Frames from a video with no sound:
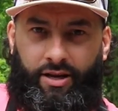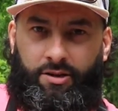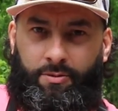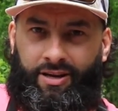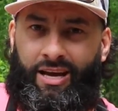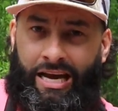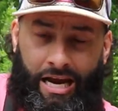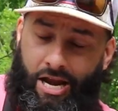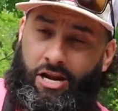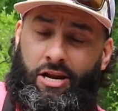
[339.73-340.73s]
it to be,
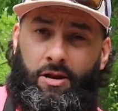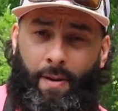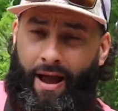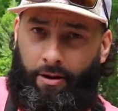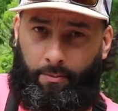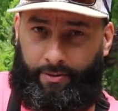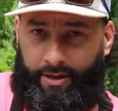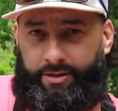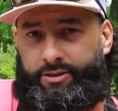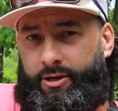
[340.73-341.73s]
and you need a backup
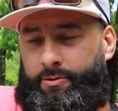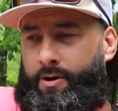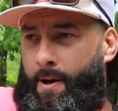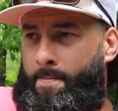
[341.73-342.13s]
plan. So